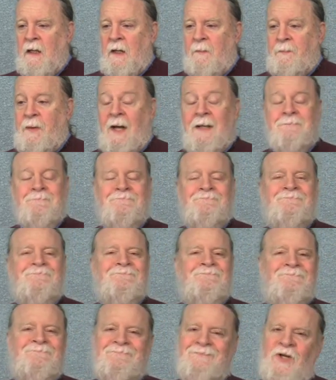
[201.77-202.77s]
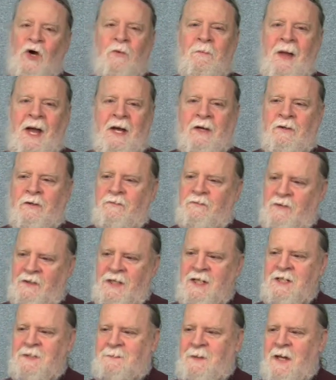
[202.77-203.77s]
But no matter. For
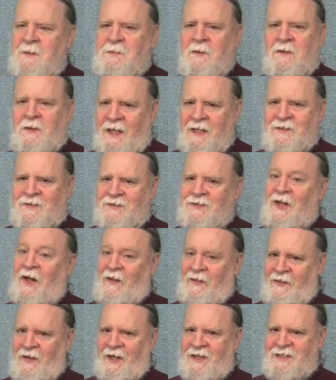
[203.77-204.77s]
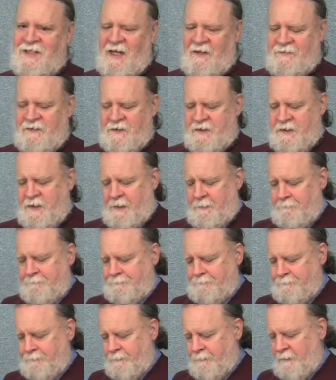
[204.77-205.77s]
these people, it's the deficit.
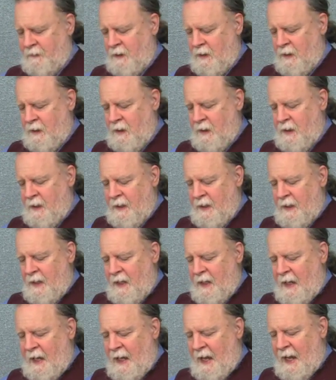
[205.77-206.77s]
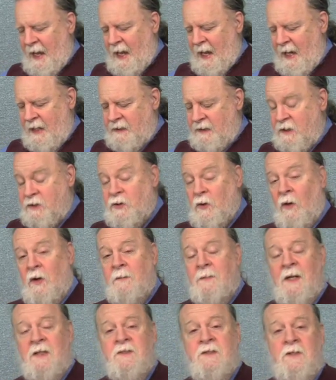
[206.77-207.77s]
And it's all
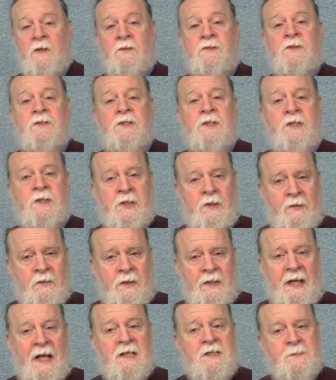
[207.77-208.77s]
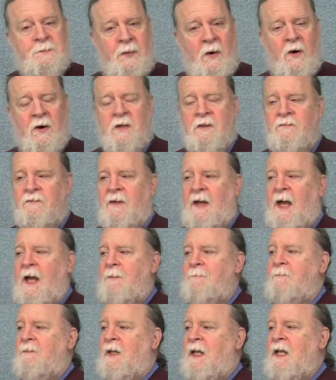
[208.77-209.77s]
about Social Security. As part of
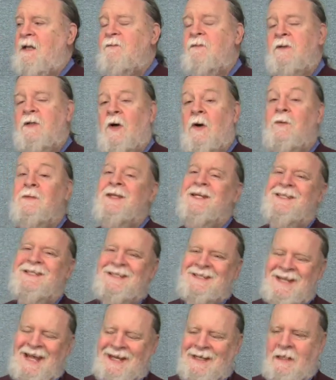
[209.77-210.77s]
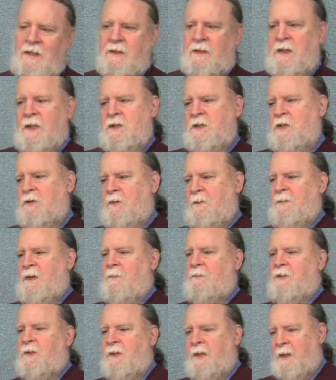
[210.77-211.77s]
that, even though the second thing to
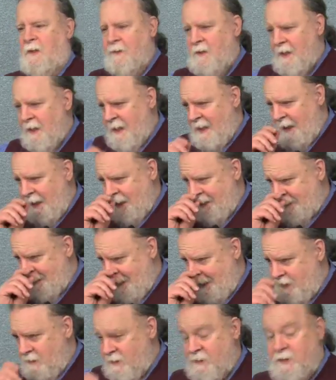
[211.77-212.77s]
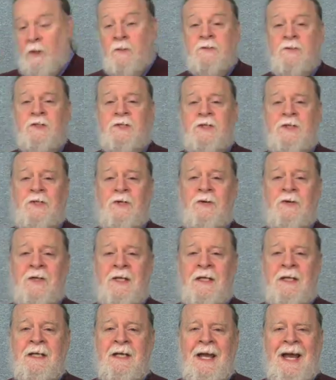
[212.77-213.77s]
remember here is that Social
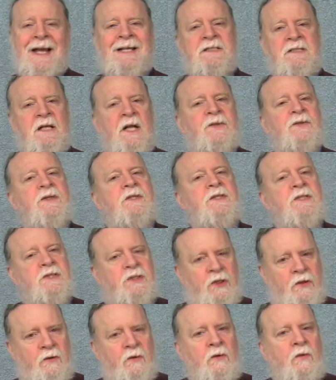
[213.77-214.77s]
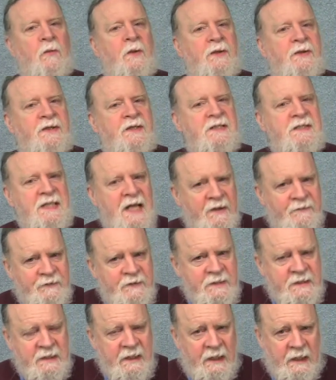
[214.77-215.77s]
Security has nothing to do with the
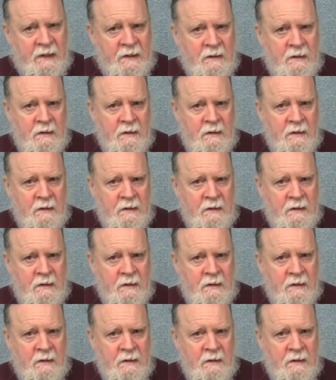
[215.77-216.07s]
deficit.